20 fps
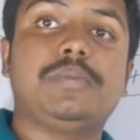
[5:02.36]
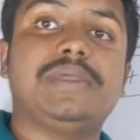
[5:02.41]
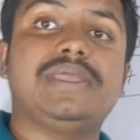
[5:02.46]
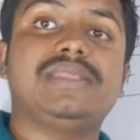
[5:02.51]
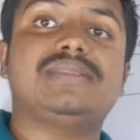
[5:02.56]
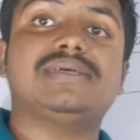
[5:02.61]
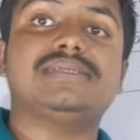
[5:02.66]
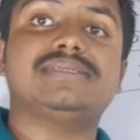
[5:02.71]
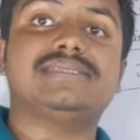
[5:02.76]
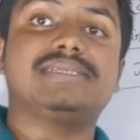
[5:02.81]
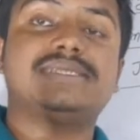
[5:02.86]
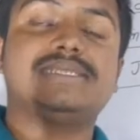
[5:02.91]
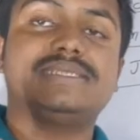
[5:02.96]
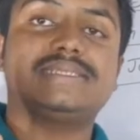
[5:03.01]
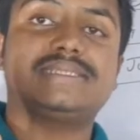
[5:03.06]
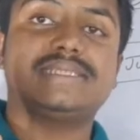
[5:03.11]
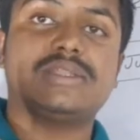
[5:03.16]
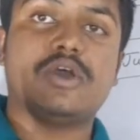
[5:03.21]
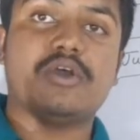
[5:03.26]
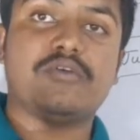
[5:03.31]
be the
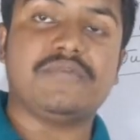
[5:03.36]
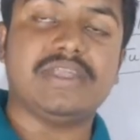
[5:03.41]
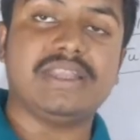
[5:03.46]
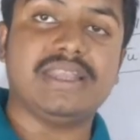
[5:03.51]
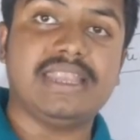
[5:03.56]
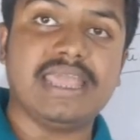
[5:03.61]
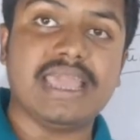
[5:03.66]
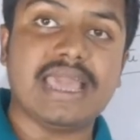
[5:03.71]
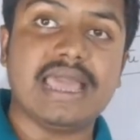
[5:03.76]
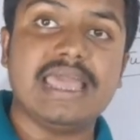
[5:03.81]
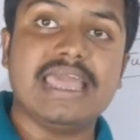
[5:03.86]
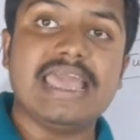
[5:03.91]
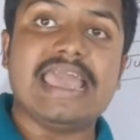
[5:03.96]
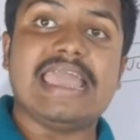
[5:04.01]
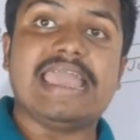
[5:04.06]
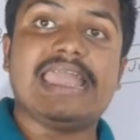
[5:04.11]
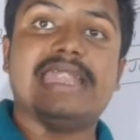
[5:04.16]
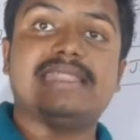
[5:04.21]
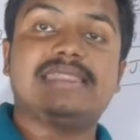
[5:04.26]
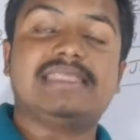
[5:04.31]
citizen of India
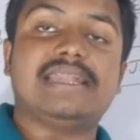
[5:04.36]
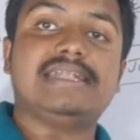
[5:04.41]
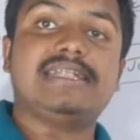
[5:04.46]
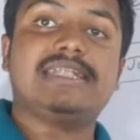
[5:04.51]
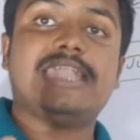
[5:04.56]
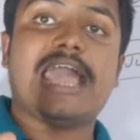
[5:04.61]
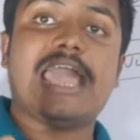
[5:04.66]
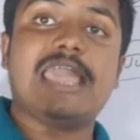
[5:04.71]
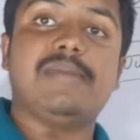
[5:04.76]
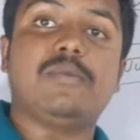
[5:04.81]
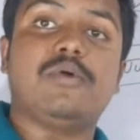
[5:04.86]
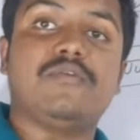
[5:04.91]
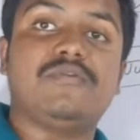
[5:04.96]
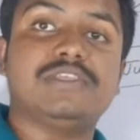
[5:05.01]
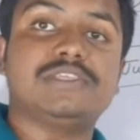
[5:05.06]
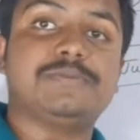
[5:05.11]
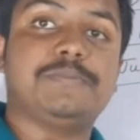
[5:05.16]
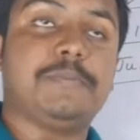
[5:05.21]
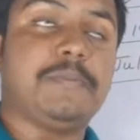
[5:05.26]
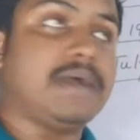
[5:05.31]
at the time of
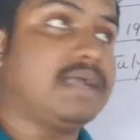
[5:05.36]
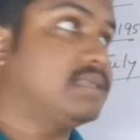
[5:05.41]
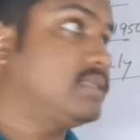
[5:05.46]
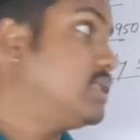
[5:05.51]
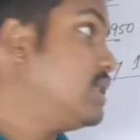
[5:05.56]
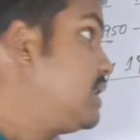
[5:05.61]
his birth.